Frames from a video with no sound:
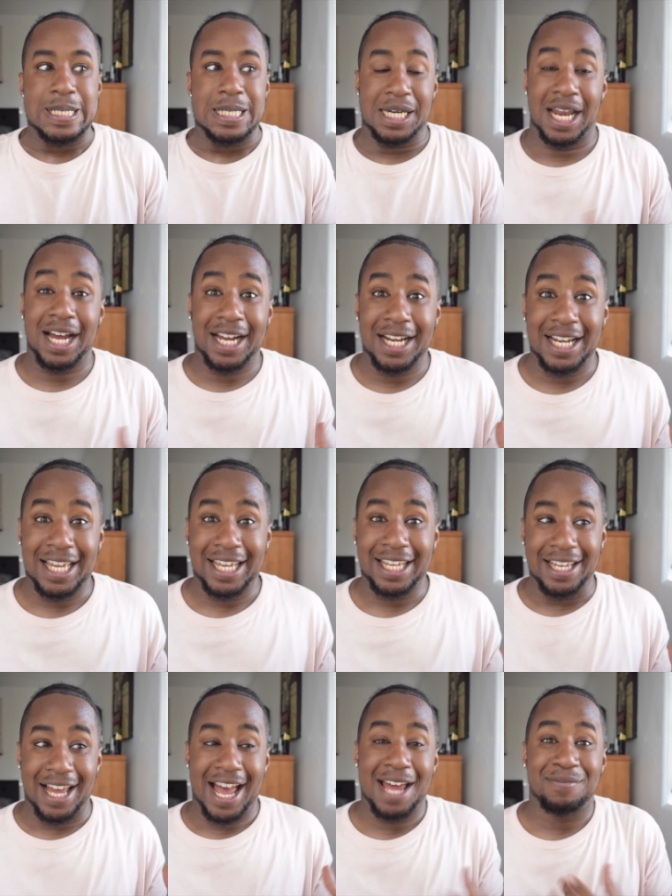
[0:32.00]

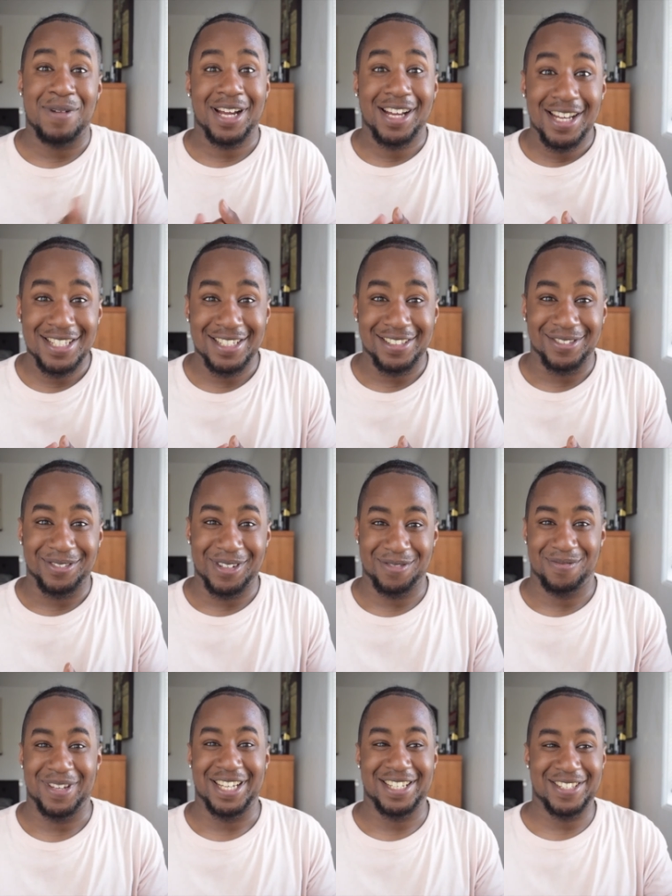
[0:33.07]
Luckily, I had my cousin
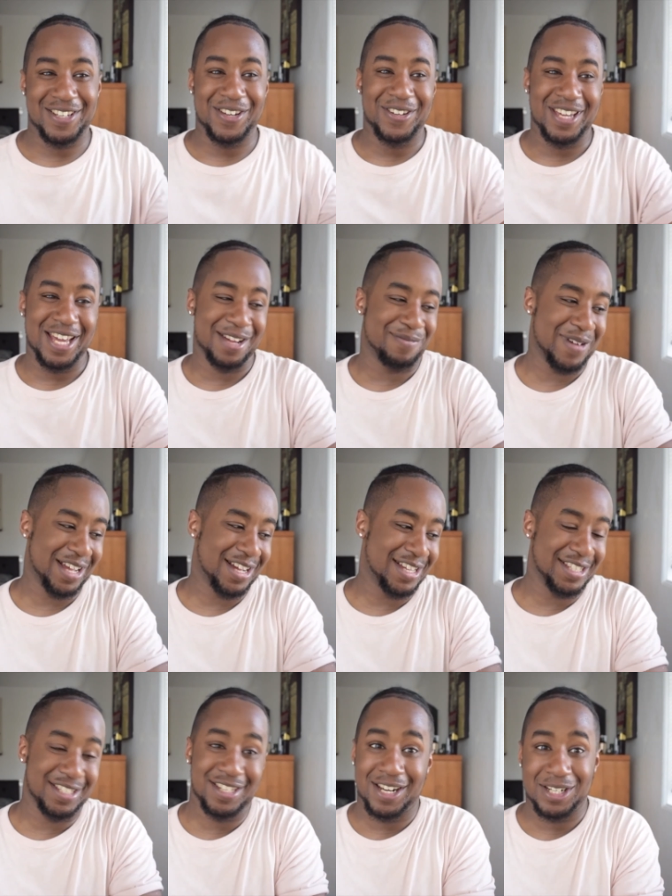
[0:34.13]
with me. So yeah, my
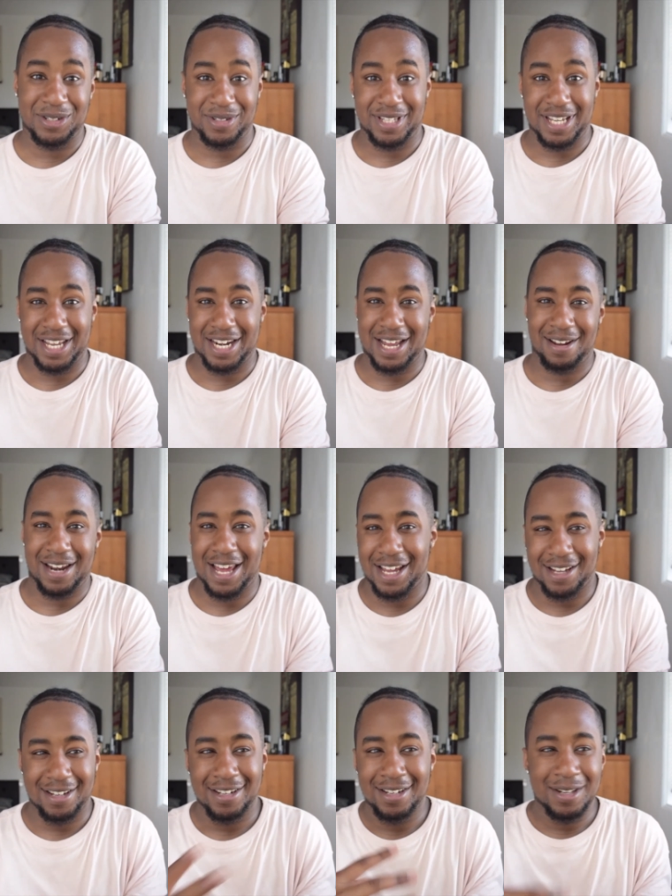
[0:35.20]
cousin Taj was here and I
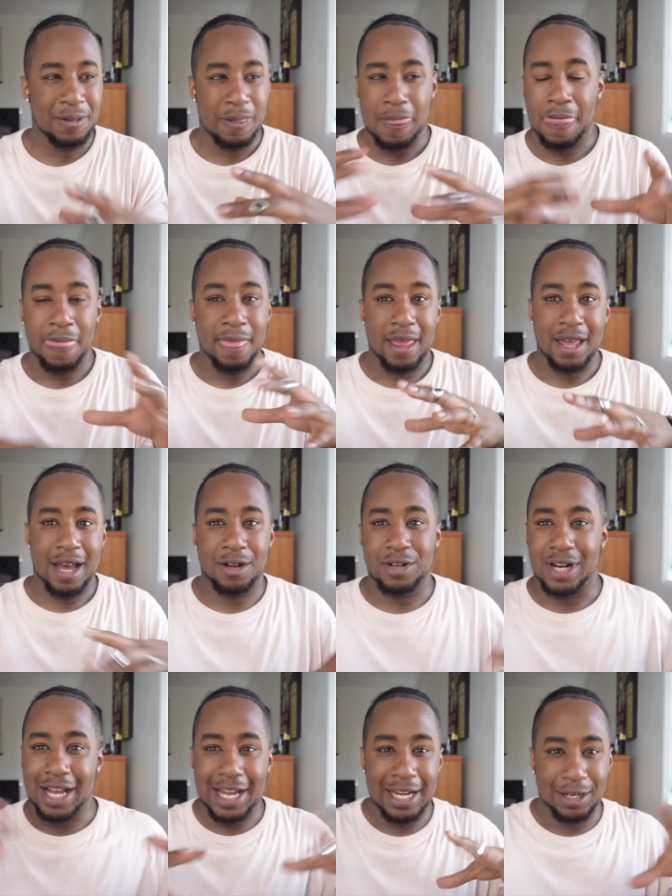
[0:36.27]
like, I'll do
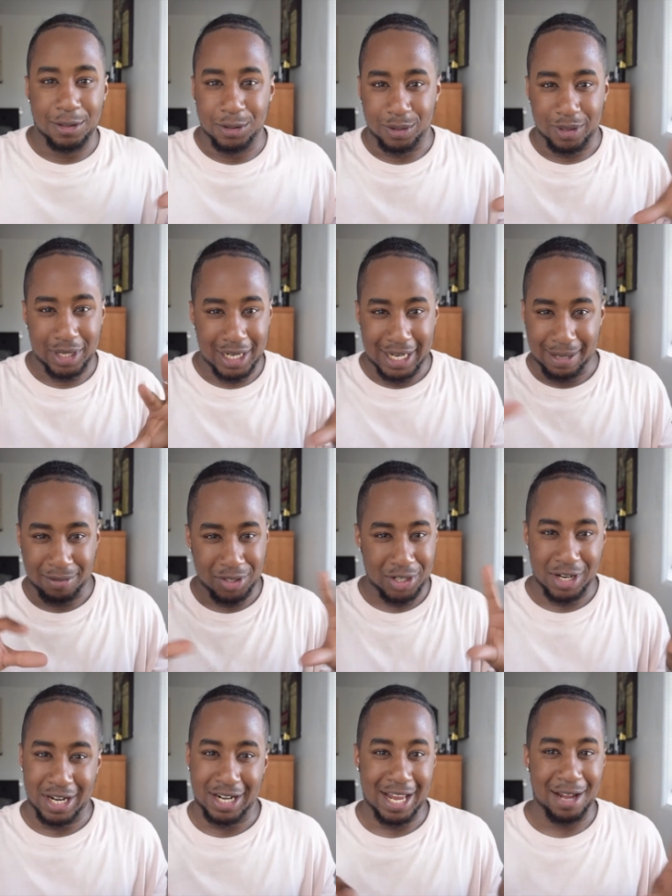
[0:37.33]
like a little clip, show
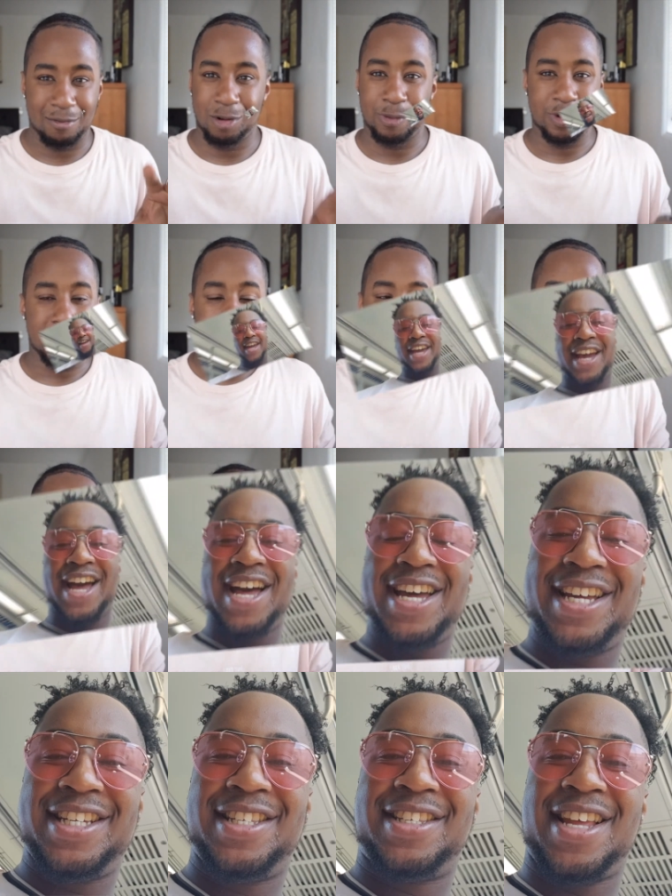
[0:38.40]
you like what we got. Hey
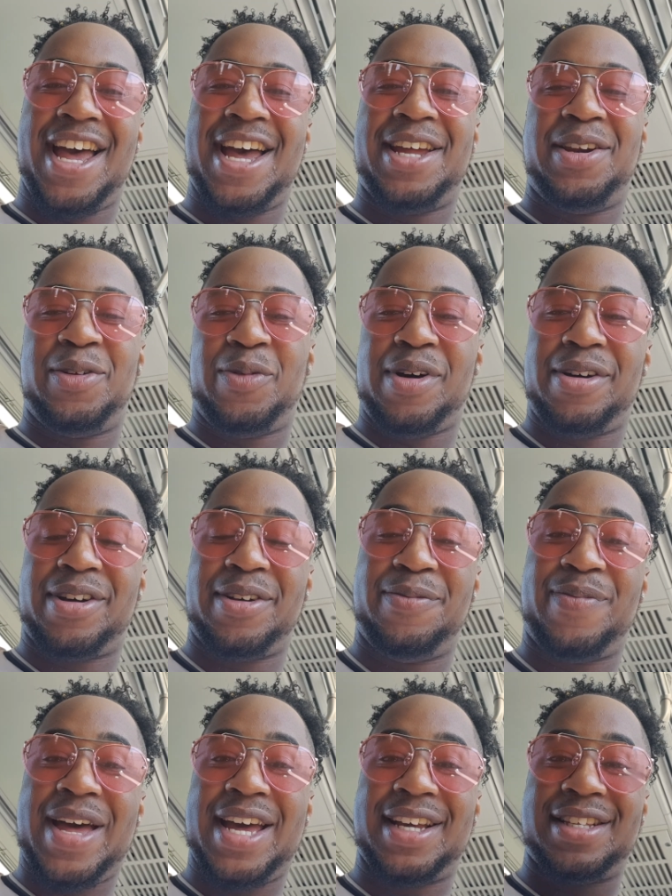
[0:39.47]
guys, and
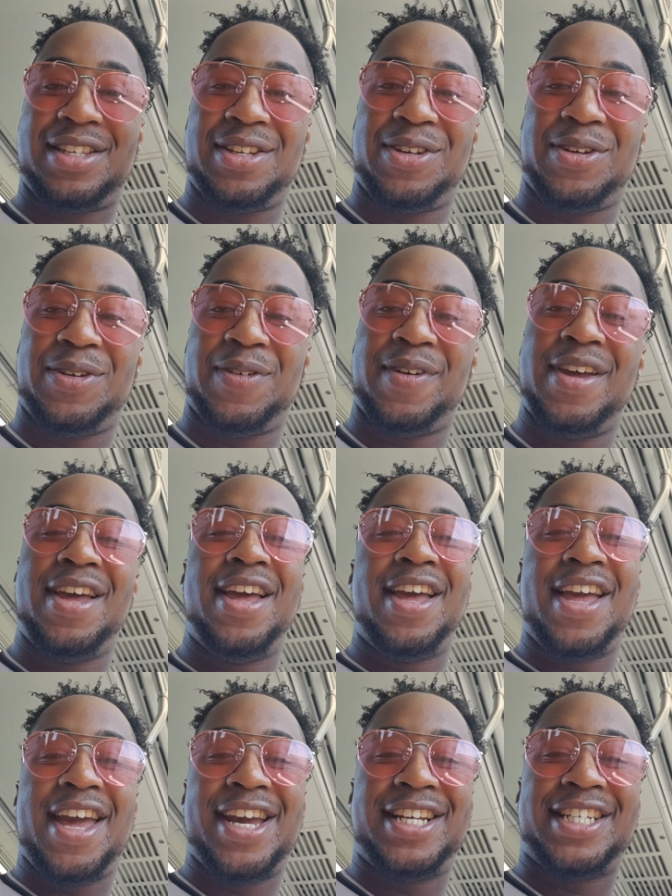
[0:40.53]
welcome back to
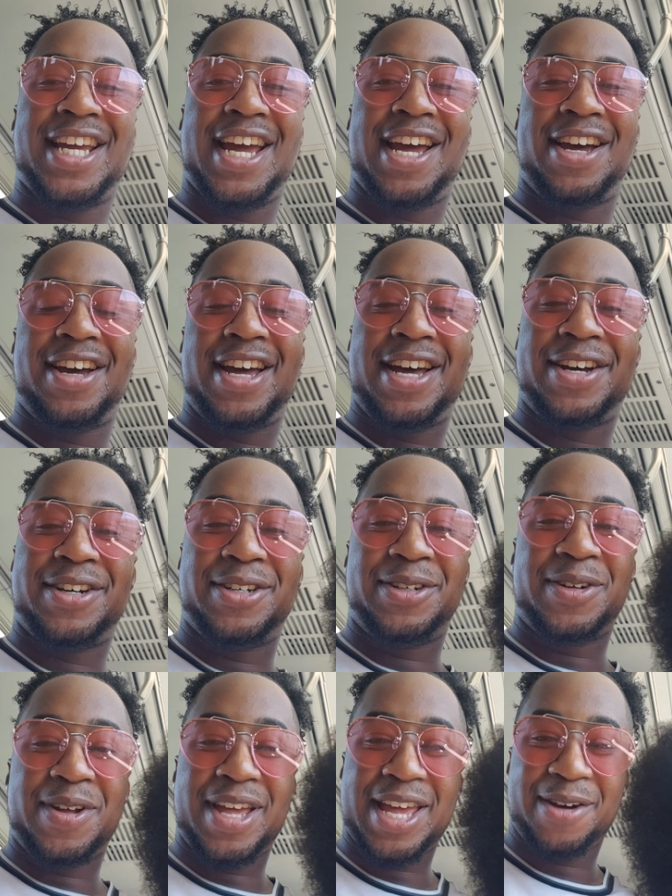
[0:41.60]

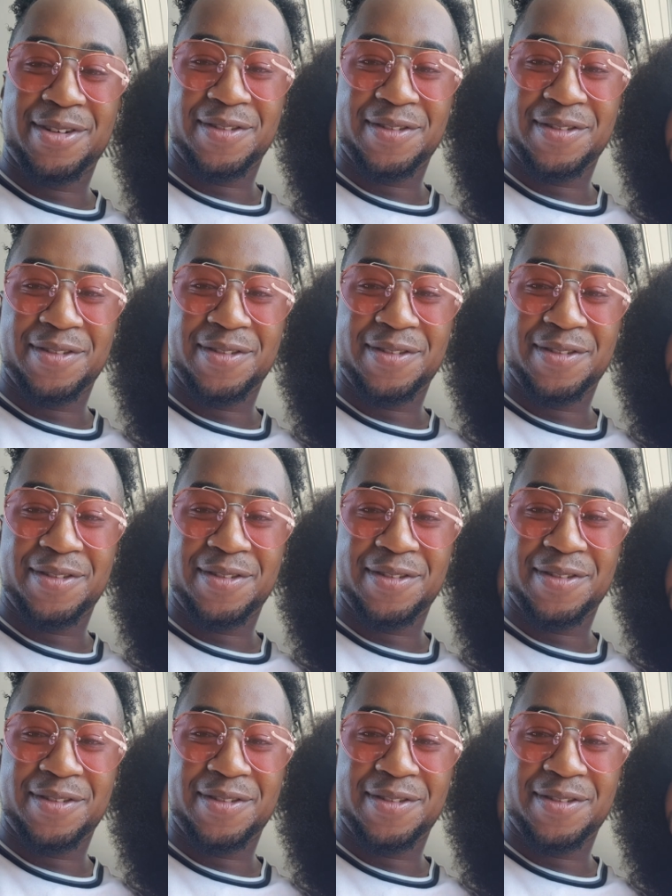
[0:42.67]
AJRL. here